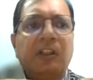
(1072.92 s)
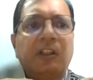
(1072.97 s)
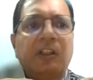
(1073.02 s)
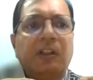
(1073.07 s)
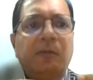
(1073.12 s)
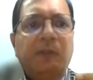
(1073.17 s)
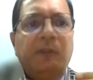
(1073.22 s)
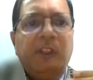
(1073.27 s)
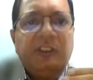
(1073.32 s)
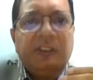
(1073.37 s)

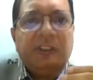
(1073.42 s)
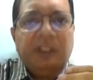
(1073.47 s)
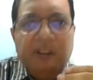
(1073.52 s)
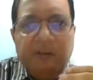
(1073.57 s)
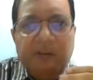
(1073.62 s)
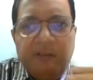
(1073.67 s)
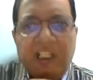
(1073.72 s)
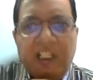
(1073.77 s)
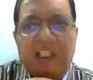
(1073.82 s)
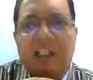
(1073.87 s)
which
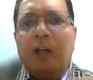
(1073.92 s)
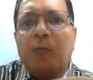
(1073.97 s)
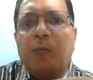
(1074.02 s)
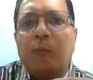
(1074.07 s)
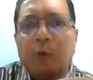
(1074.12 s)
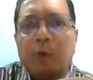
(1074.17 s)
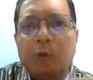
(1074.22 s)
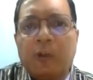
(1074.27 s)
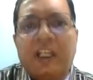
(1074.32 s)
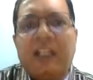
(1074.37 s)
if they
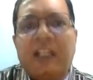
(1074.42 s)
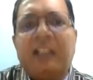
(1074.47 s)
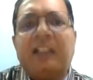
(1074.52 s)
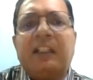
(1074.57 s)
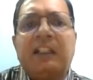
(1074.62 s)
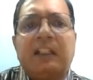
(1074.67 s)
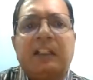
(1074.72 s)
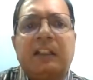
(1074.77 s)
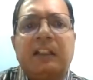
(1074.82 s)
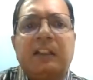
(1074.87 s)
come
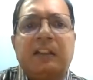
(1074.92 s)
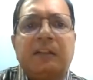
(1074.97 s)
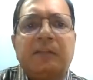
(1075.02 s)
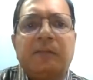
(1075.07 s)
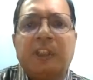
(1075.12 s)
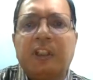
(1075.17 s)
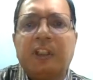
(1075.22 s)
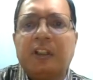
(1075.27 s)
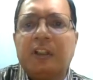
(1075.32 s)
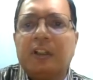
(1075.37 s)
together
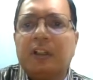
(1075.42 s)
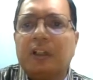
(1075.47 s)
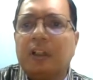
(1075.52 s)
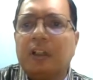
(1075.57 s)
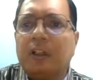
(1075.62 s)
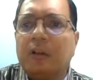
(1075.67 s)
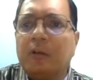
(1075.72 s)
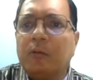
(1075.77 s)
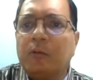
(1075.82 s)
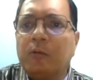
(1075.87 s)

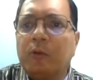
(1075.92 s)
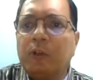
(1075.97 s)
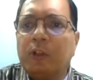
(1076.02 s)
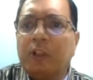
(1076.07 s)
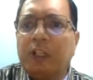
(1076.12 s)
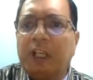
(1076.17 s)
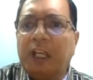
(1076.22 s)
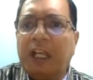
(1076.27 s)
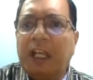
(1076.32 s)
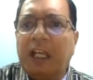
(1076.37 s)
would
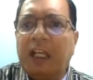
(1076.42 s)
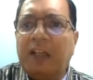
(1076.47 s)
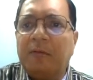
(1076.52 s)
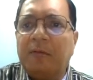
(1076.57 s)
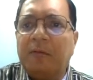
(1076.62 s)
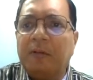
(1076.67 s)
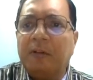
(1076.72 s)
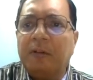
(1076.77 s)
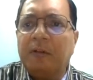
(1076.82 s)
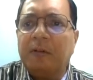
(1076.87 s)

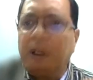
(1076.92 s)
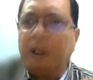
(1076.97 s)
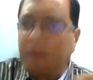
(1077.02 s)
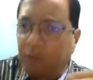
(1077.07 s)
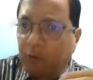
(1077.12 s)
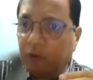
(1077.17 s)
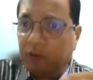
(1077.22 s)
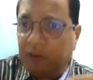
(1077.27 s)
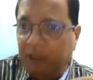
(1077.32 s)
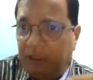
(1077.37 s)
have,
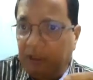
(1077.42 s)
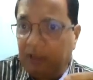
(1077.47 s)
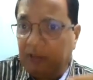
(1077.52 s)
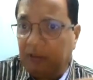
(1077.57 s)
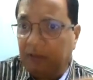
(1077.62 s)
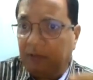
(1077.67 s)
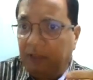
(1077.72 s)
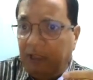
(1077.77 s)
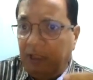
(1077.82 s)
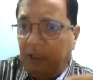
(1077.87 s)
of course, it is
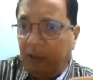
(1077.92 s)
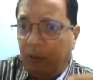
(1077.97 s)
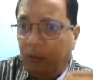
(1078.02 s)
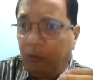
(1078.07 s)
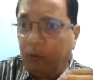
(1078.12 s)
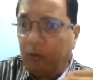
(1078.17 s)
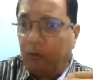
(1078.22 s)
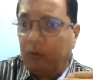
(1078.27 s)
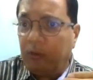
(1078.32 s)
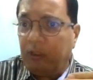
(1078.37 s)
a very
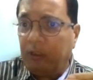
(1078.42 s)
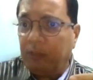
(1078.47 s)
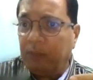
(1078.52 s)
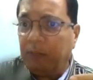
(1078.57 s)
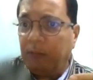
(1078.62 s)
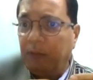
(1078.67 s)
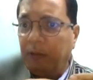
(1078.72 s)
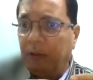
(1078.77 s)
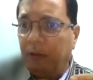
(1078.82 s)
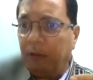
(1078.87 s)

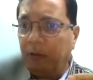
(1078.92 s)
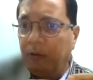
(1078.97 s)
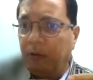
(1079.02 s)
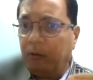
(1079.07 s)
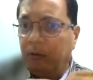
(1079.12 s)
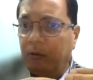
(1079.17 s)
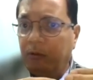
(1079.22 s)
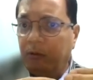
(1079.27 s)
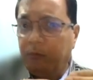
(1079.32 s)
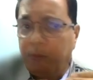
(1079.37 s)

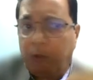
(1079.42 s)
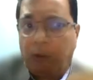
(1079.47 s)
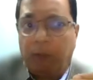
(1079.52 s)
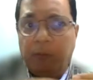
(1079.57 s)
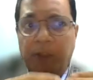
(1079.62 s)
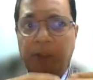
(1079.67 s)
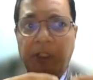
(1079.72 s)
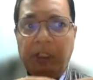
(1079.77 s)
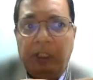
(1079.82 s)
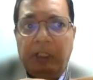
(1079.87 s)
low
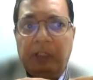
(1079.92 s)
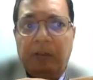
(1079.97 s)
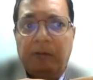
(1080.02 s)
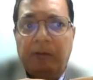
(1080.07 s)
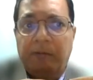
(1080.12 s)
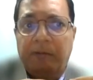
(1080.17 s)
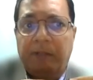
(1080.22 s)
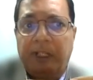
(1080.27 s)
probability of